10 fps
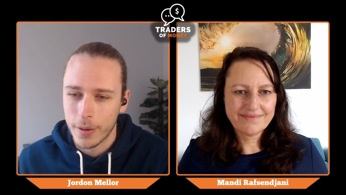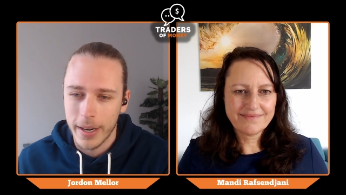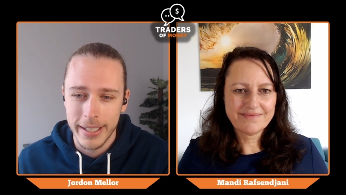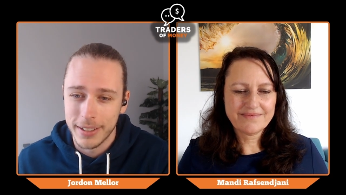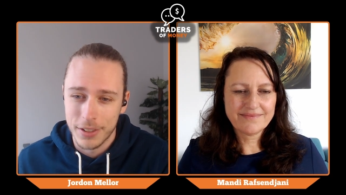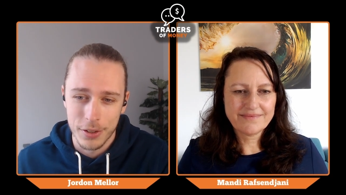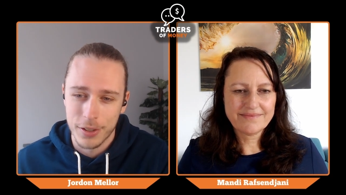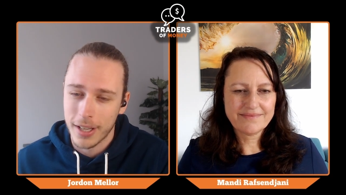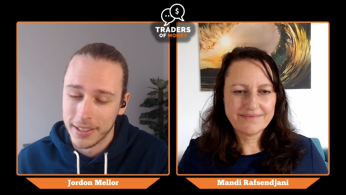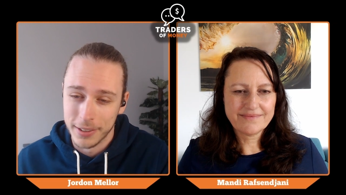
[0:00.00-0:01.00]
Speaker 1: but trading
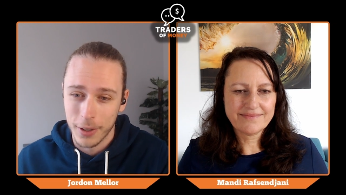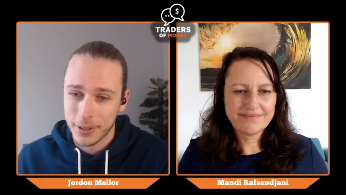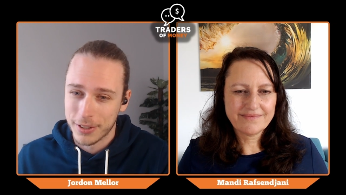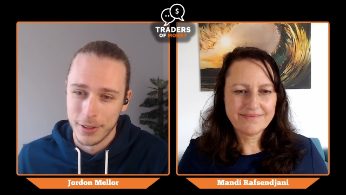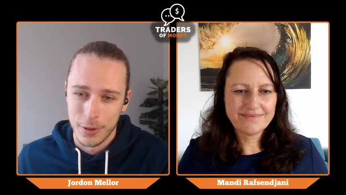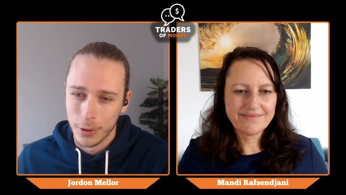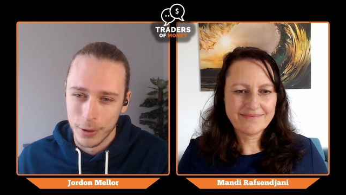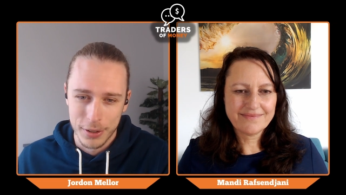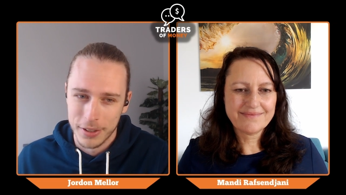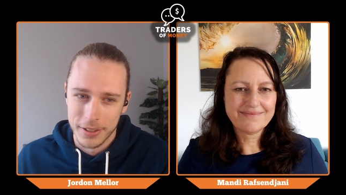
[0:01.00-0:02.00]
just unlocks the
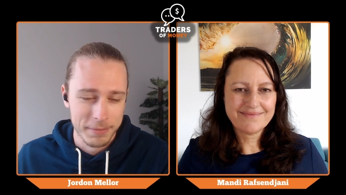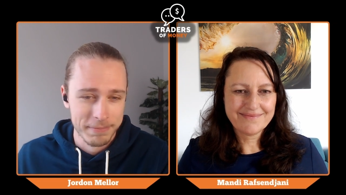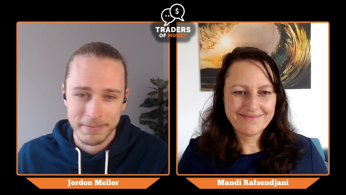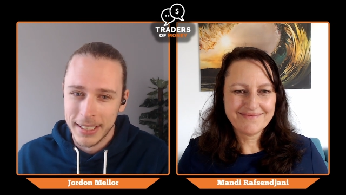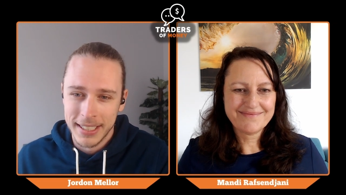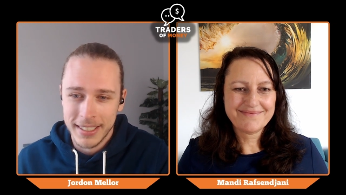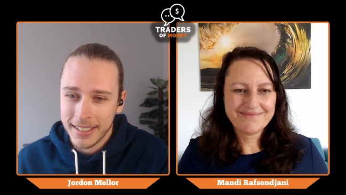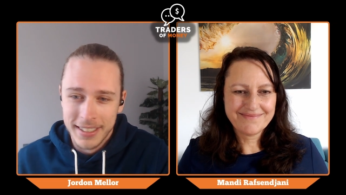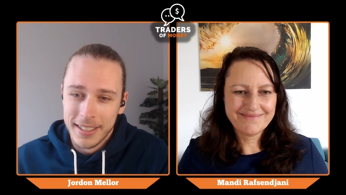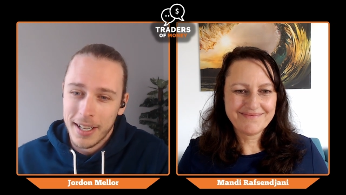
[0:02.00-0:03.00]
door to,
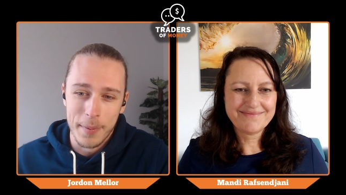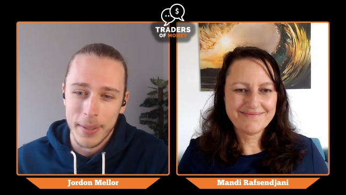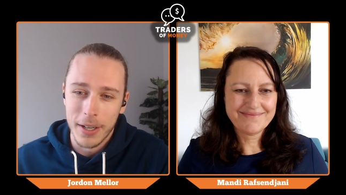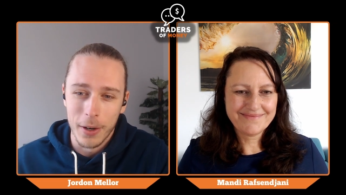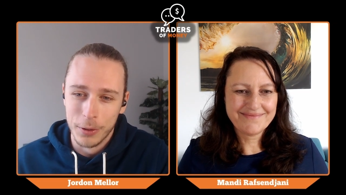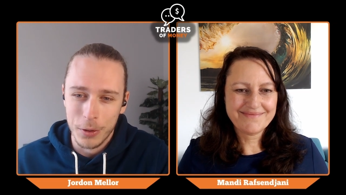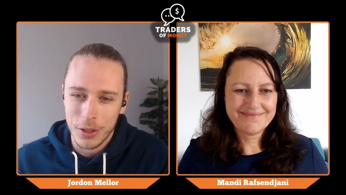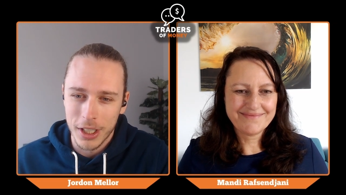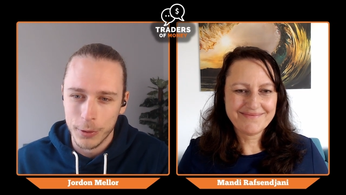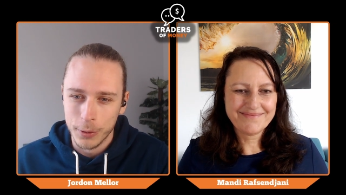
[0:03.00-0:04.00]
I mean, a whole new
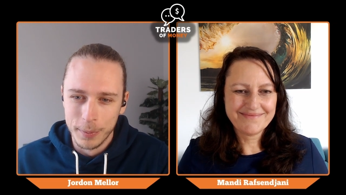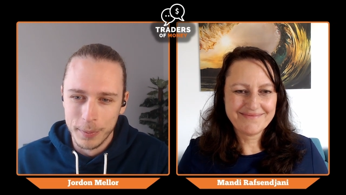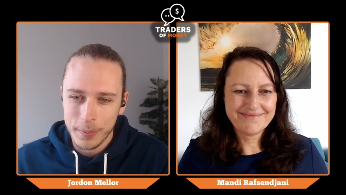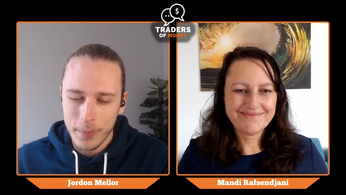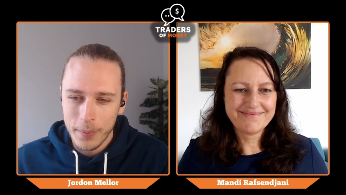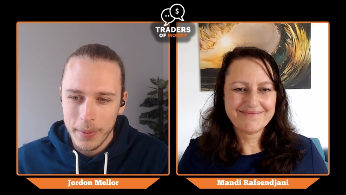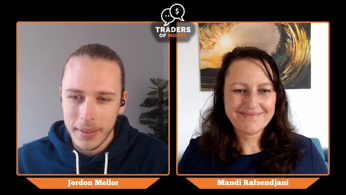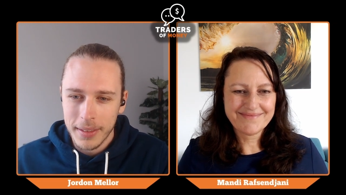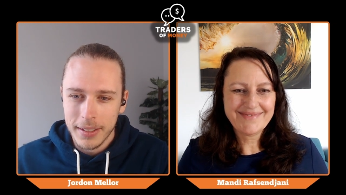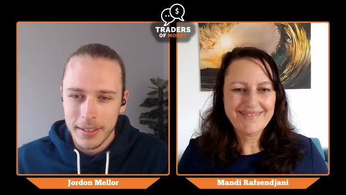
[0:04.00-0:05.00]
jungle.
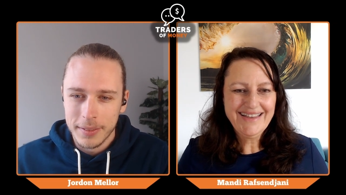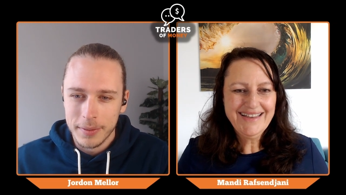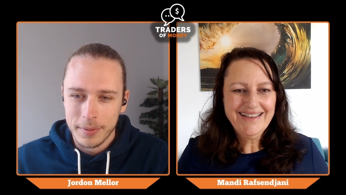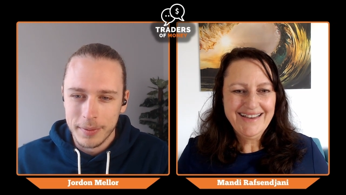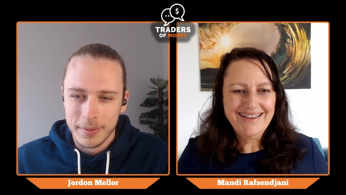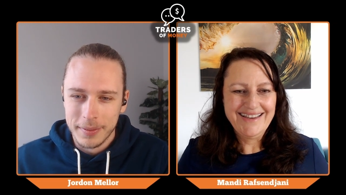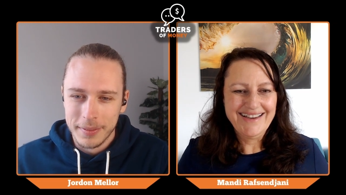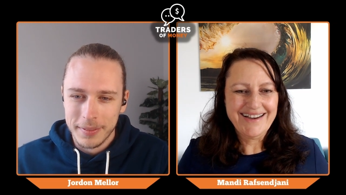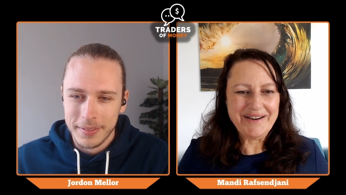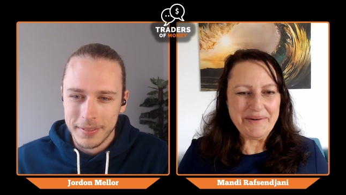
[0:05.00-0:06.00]

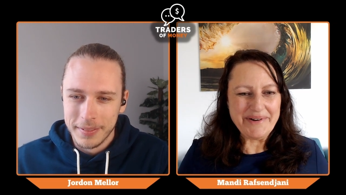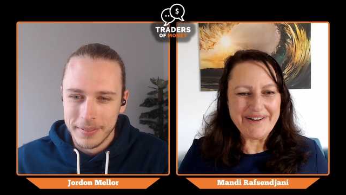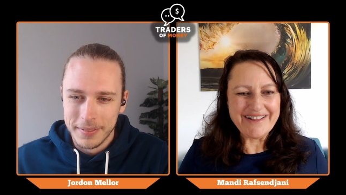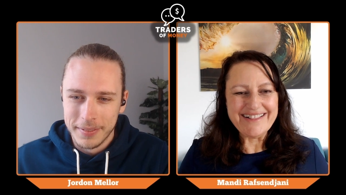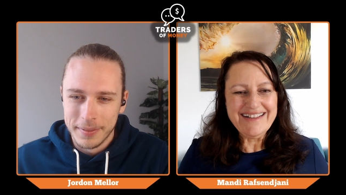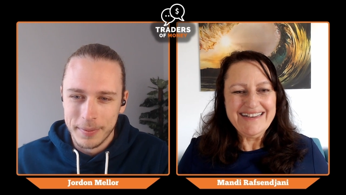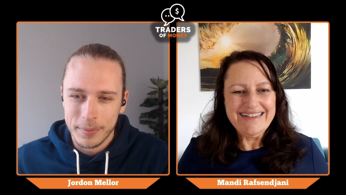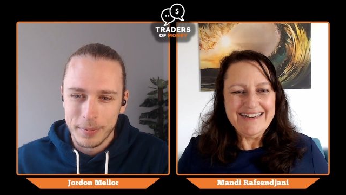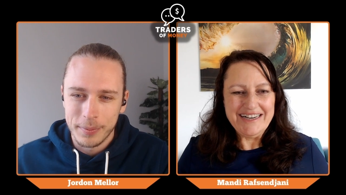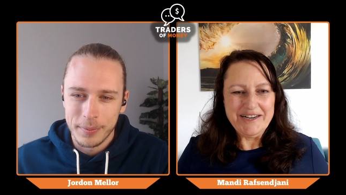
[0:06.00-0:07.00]
Speaker 2: Yeah, well,
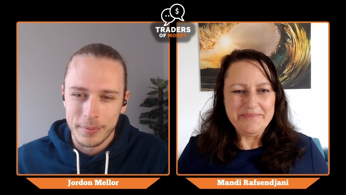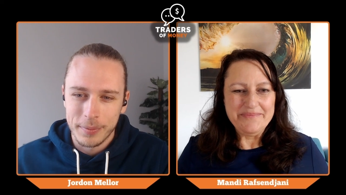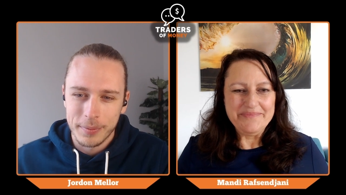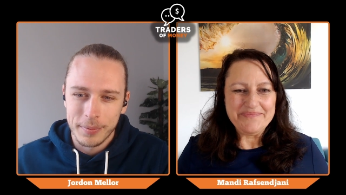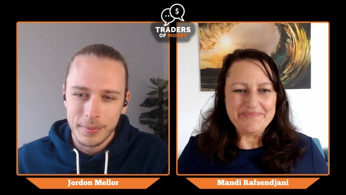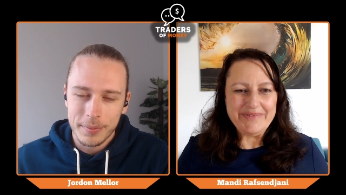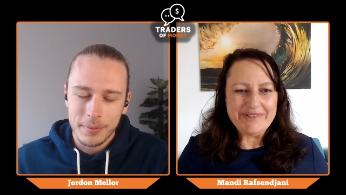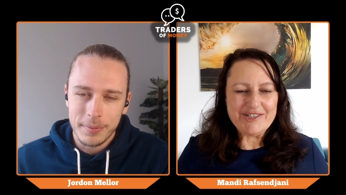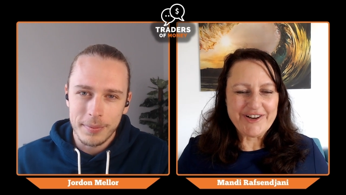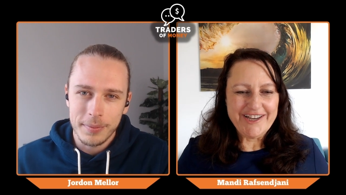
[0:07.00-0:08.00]
um,
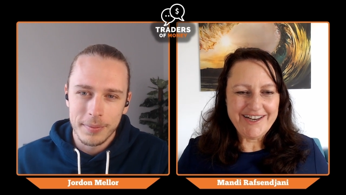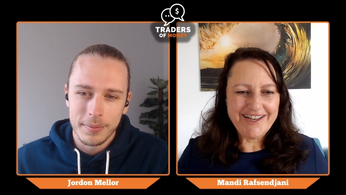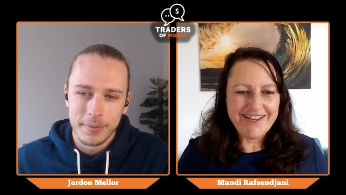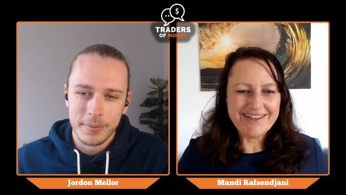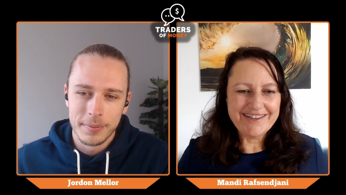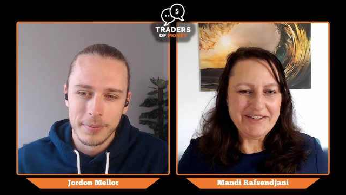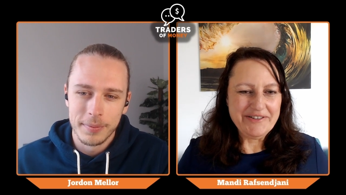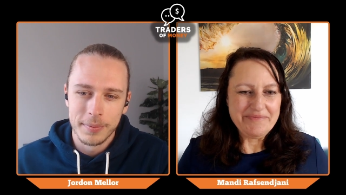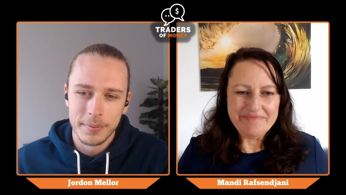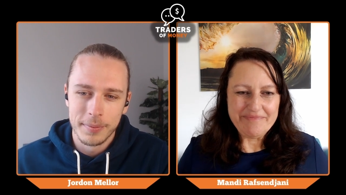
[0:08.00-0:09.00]

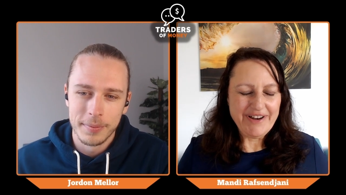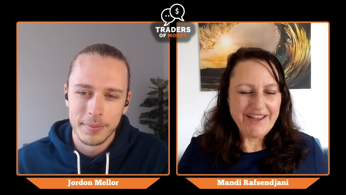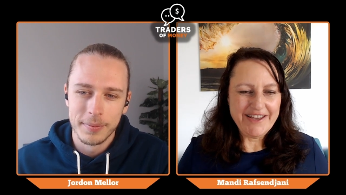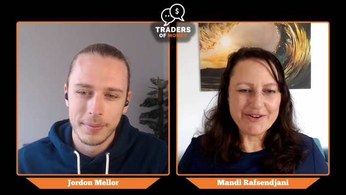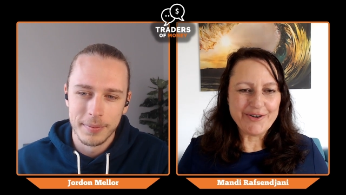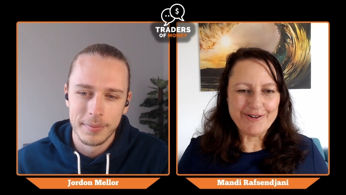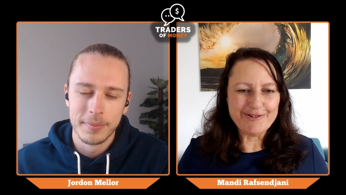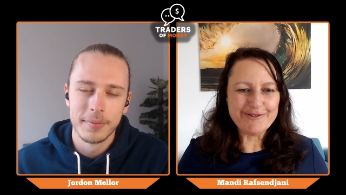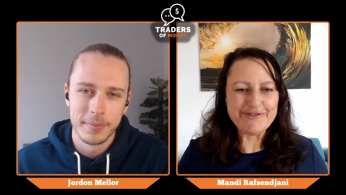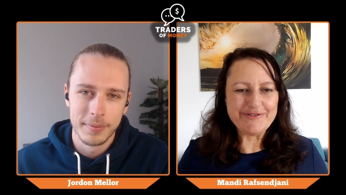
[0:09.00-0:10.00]
trading, playing
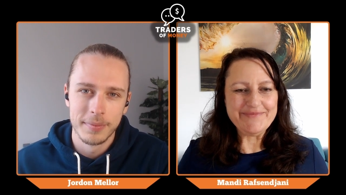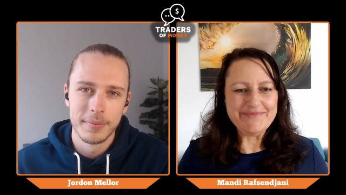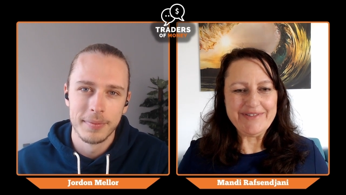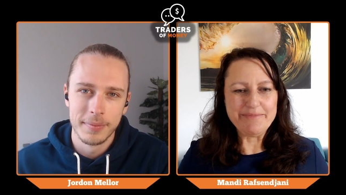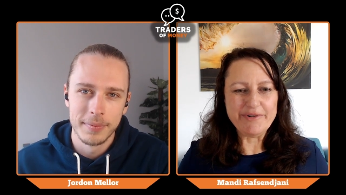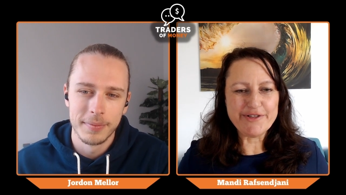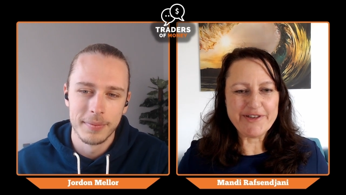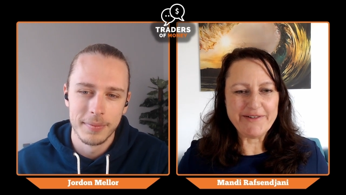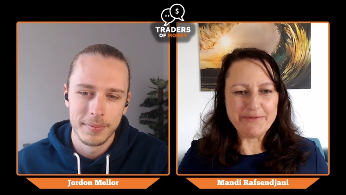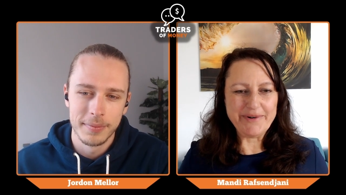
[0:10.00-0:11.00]
golf, they
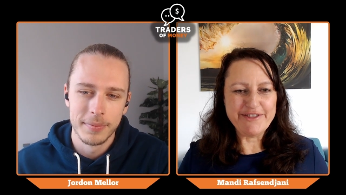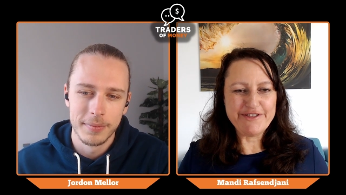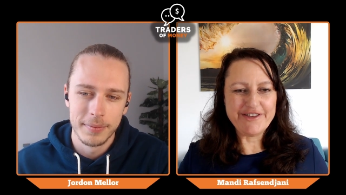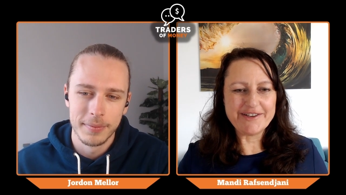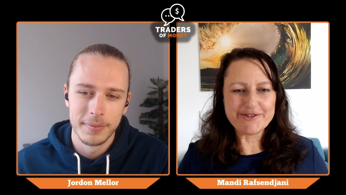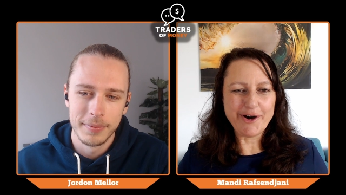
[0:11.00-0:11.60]
both have one thing